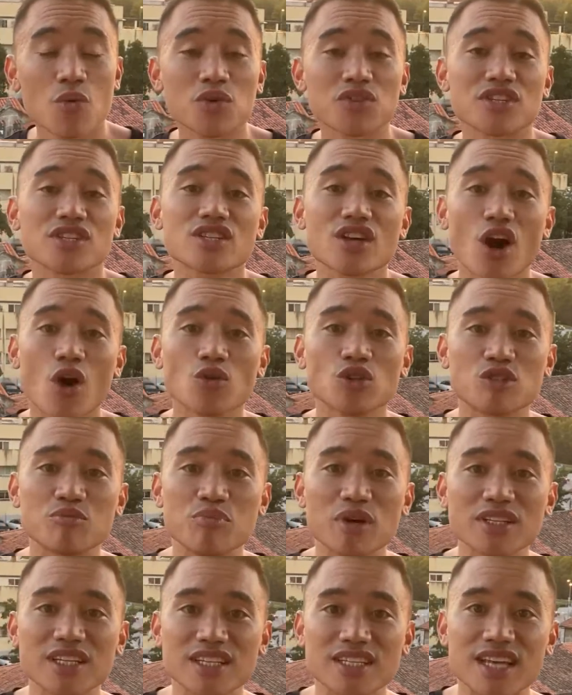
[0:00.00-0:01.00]
with his coach,
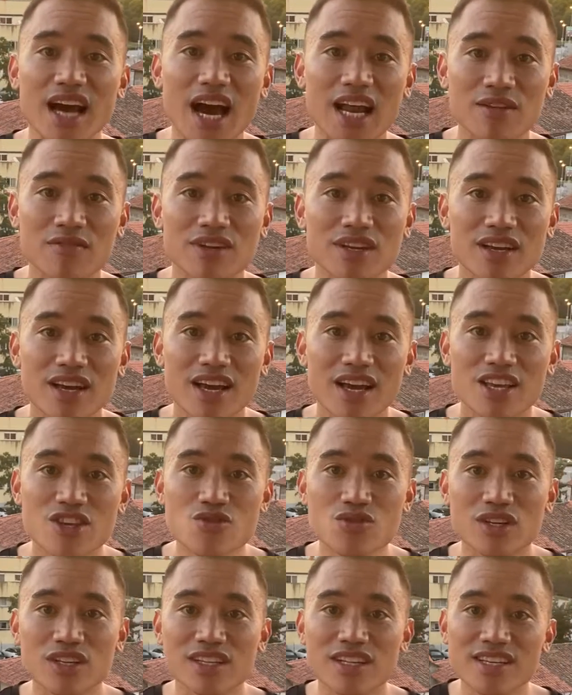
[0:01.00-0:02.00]
Billy Donovan,
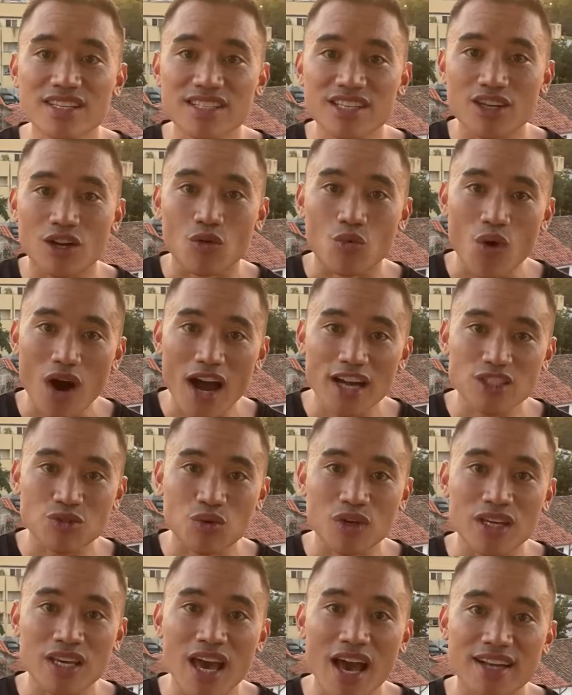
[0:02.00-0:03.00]
you can listen or watch
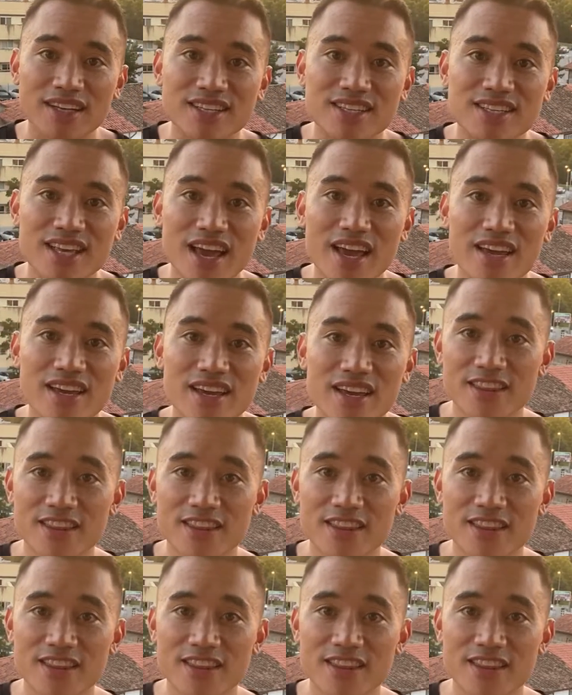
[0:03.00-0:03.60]
what he had to say